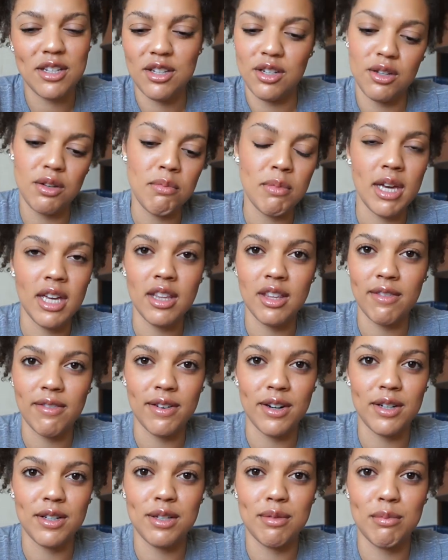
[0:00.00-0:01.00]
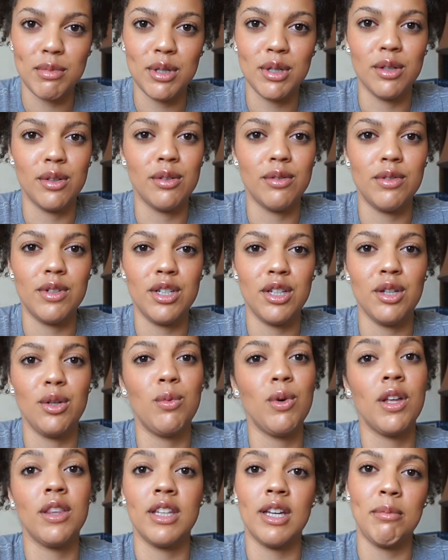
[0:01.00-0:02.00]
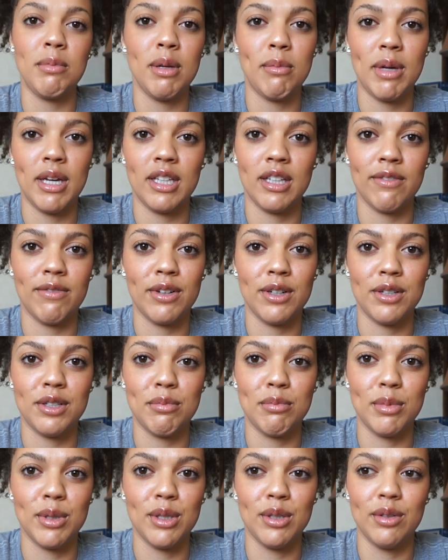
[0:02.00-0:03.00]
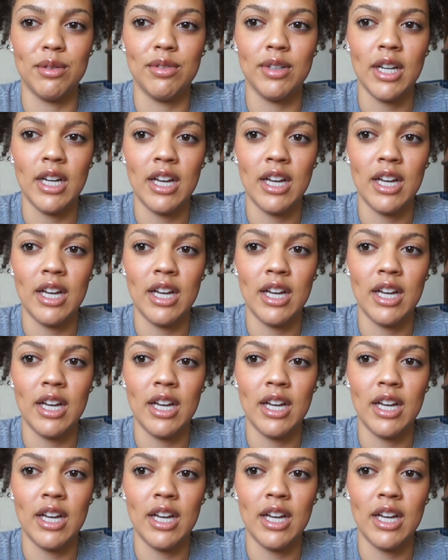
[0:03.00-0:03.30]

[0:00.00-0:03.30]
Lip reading: Do you make the first move? Do you want them to make the first move?